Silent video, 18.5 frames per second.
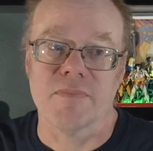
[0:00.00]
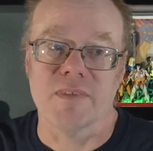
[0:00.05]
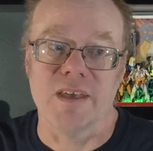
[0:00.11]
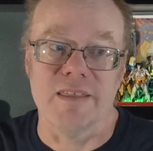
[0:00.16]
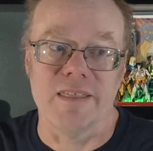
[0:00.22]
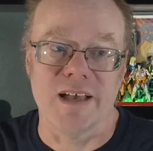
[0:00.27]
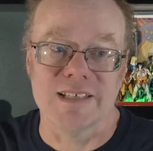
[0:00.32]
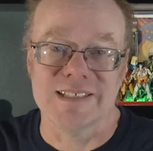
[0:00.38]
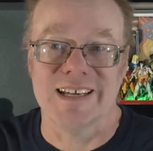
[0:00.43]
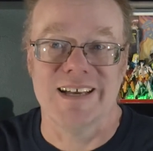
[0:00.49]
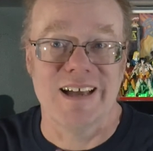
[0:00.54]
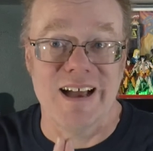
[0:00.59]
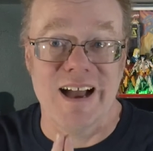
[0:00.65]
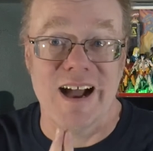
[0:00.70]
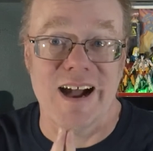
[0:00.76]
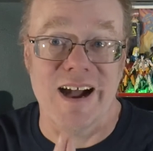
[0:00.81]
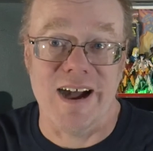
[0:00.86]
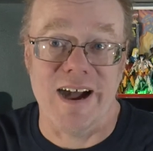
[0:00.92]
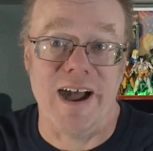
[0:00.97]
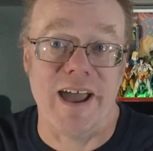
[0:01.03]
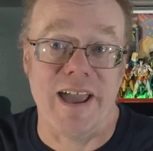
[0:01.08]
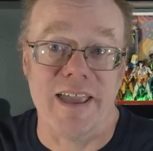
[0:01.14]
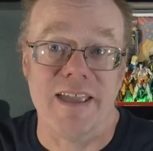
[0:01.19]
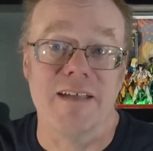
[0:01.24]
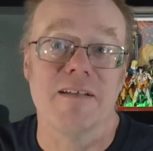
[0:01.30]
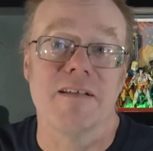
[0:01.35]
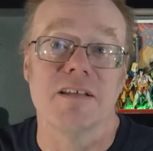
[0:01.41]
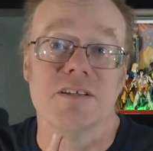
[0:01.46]
and that's
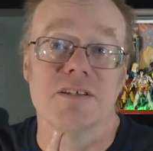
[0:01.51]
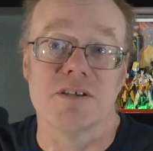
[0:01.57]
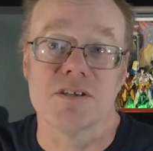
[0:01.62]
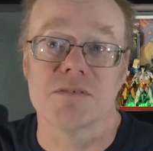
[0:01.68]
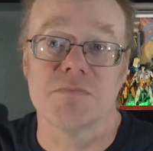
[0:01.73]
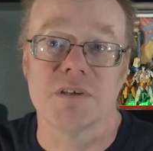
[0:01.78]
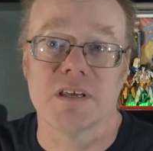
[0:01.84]
high, just